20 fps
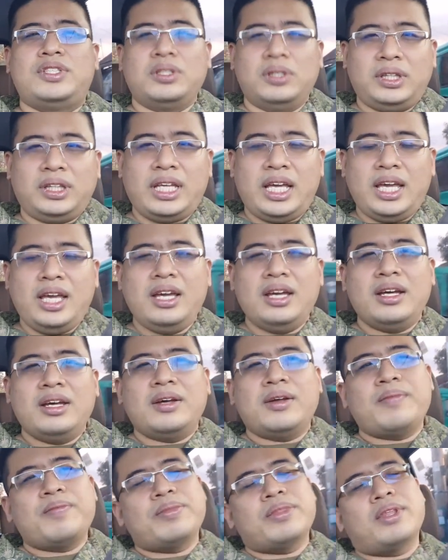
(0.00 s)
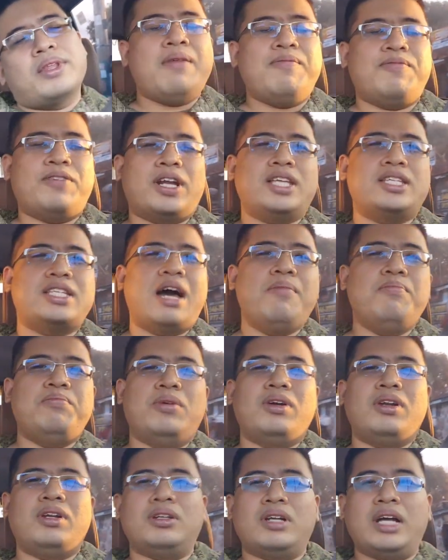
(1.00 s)
duty. For
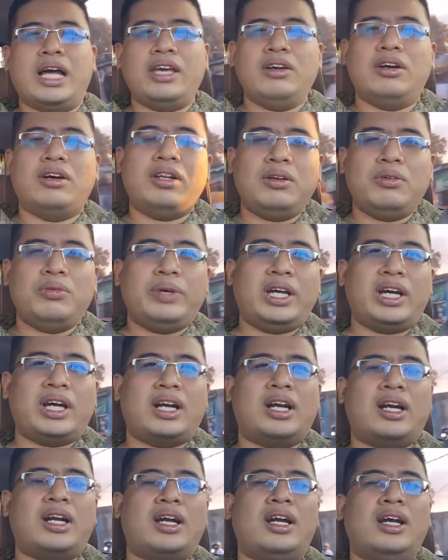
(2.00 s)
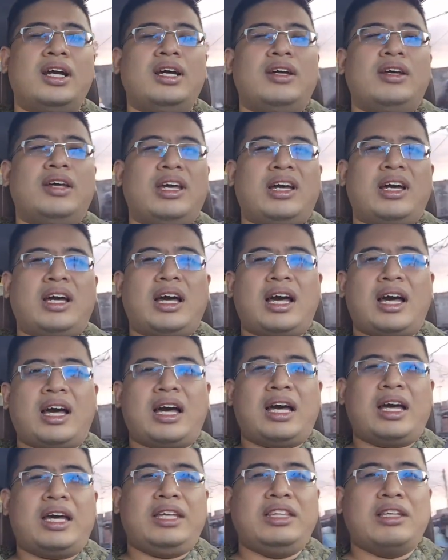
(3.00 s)
example, ngayon, we are
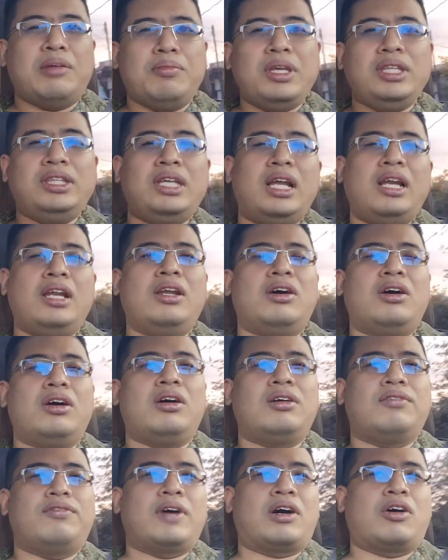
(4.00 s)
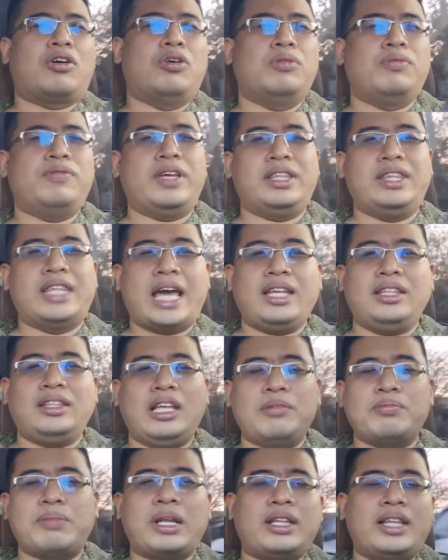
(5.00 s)
in the middle of a
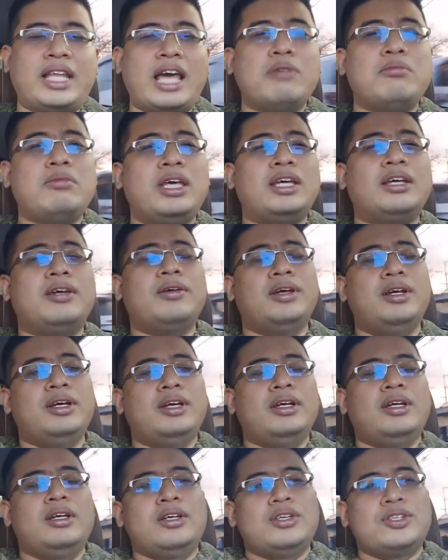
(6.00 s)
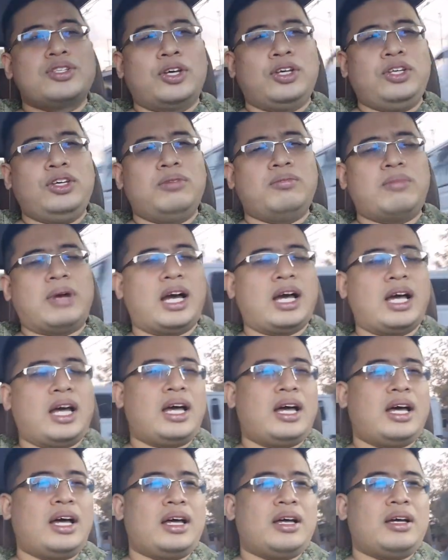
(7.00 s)
COVID-19 pandemic. So yung
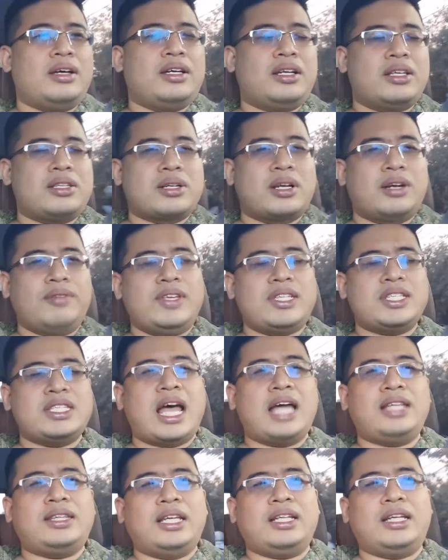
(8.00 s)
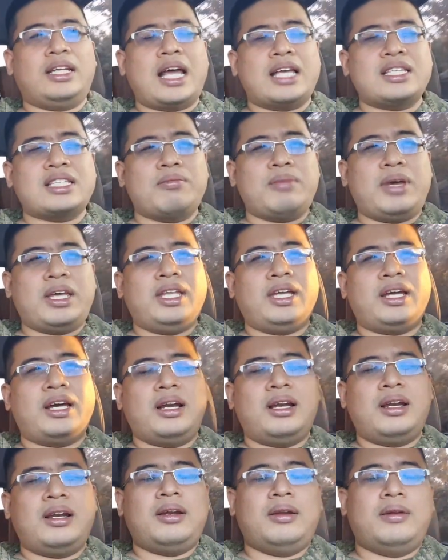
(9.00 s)
mga reservists natin na nasa
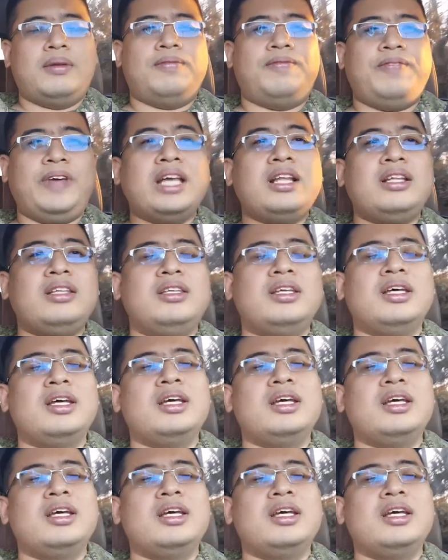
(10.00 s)
medical field,